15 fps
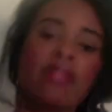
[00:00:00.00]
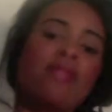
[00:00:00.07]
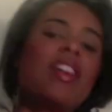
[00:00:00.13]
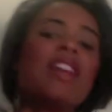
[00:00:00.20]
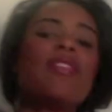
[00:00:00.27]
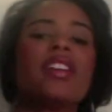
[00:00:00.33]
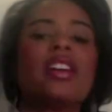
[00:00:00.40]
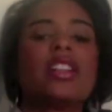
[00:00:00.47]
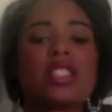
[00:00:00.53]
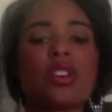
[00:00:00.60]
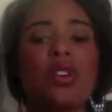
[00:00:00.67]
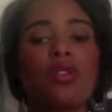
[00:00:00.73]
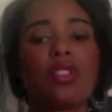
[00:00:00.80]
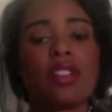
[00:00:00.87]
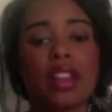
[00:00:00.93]
favorites
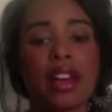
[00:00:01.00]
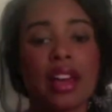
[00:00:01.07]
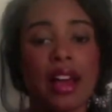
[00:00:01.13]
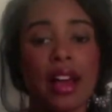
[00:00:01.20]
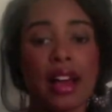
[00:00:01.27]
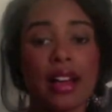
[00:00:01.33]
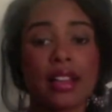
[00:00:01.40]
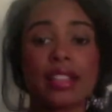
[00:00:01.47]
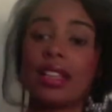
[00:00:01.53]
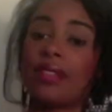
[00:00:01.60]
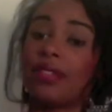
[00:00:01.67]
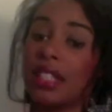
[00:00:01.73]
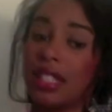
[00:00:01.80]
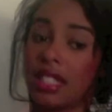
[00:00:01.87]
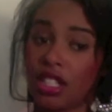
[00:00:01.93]
over the uh,
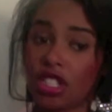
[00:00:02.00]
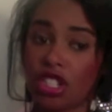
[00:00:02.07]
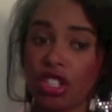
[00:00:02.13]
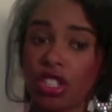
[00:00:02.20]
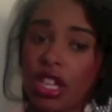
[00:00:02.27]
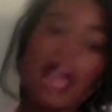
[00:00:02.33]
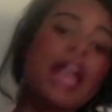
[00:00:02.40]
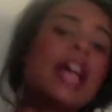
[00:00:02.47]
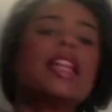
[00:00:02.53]
76ers.